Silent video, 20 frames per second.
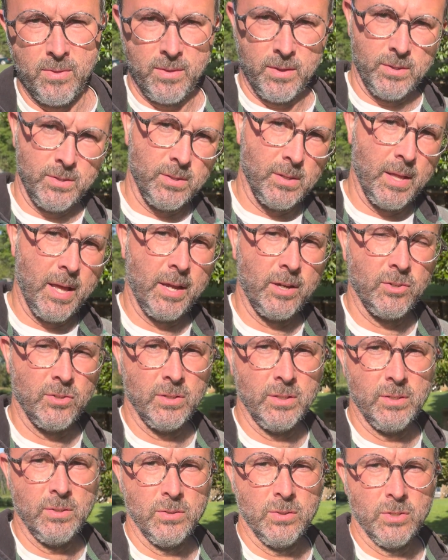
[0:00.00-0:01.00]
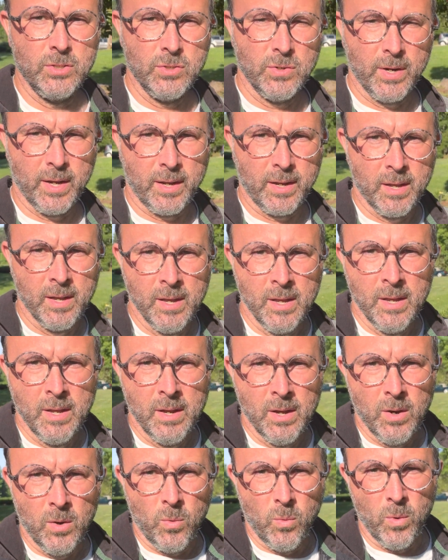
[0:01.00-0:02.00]
This will actually do the trick.
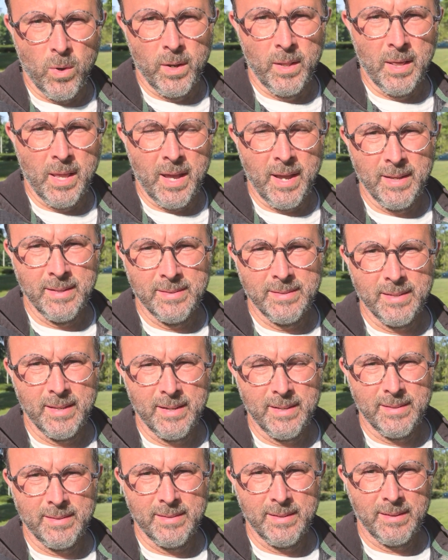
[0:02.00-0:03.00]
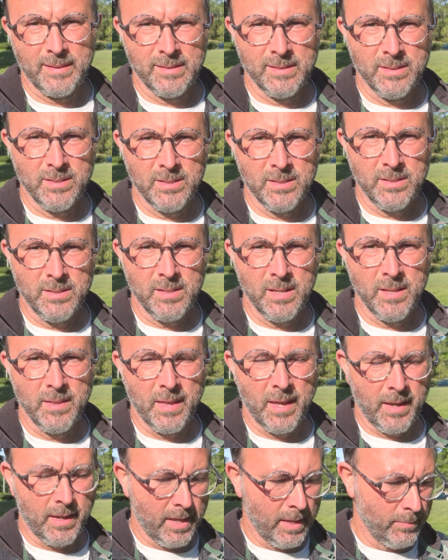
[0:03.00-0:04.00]
One line set at 6 inches,
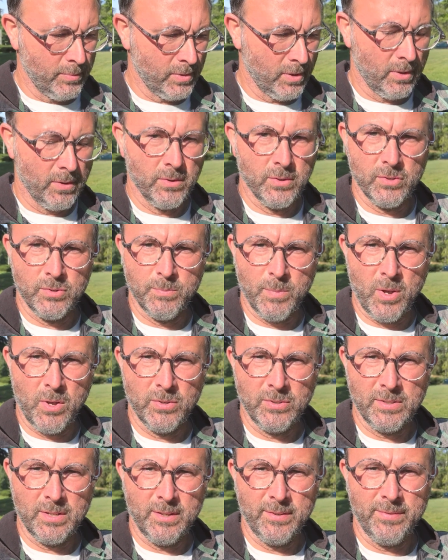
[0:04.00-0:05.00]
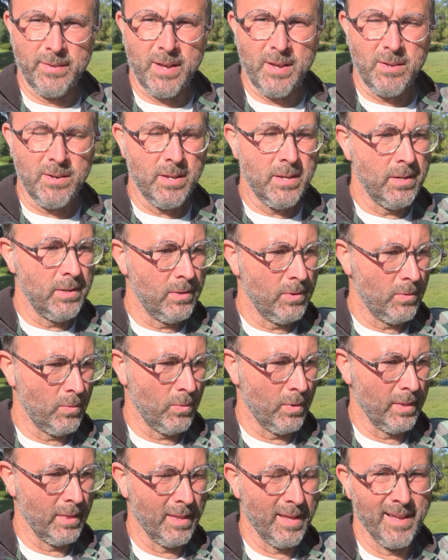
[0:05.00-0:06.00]
that keeps all the small stuff out.
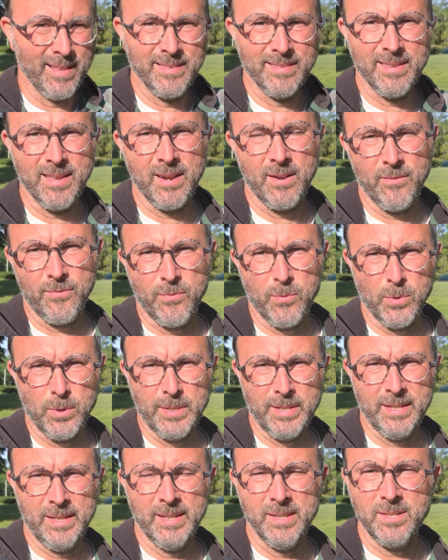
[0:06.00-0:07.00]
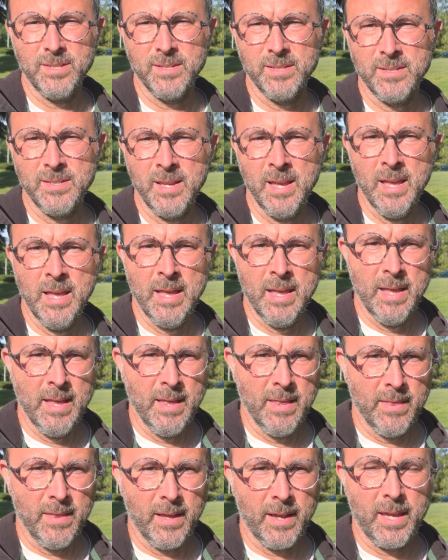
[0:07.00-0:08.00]
One line set at 14 inches,
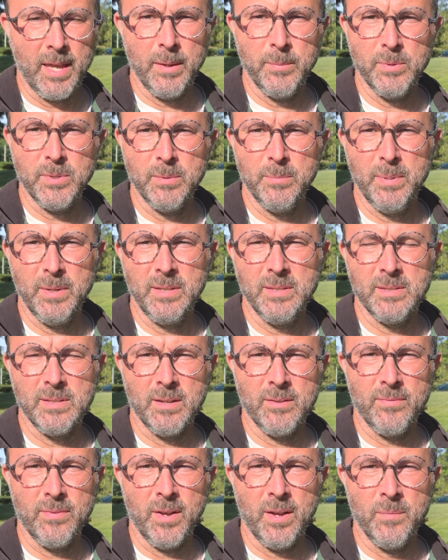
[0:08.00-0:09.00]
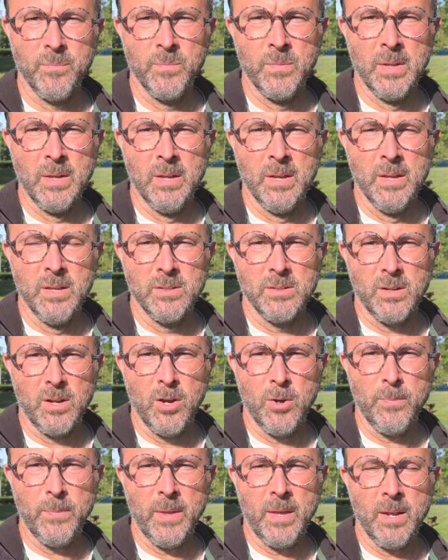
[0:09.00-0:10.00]
that keeps the big stuff out. So I
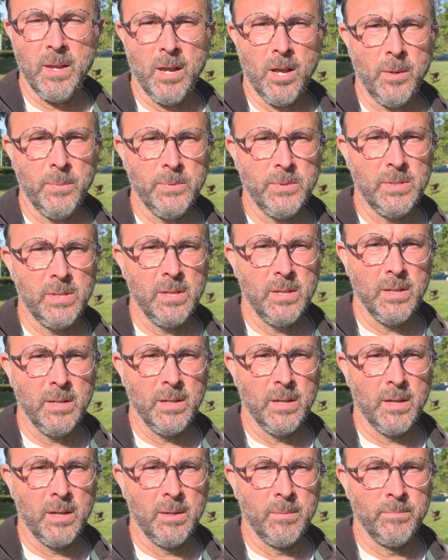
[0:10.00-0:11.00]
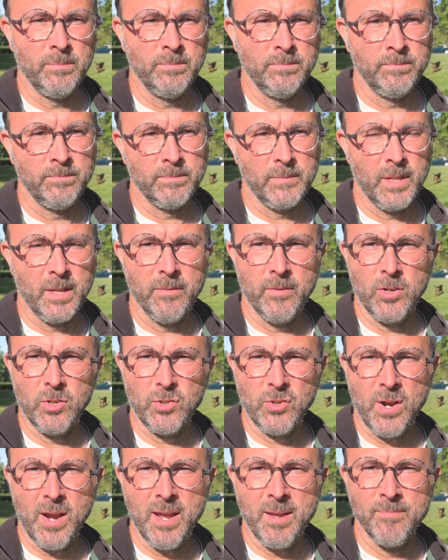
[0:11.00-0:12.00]
hope that helps. Give it a
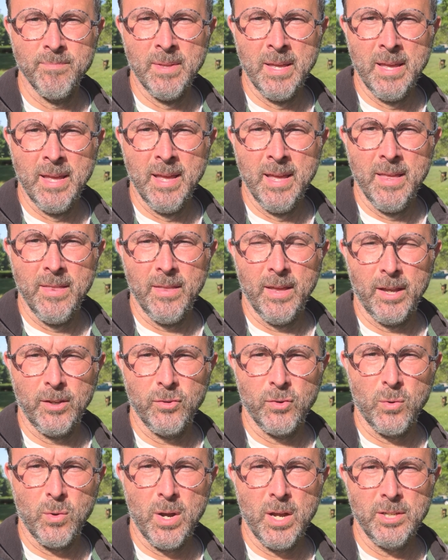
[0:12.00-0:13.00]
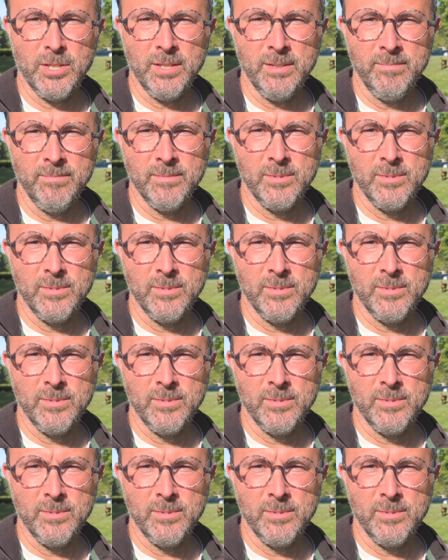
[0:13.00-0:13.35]
try. Thanks for watching.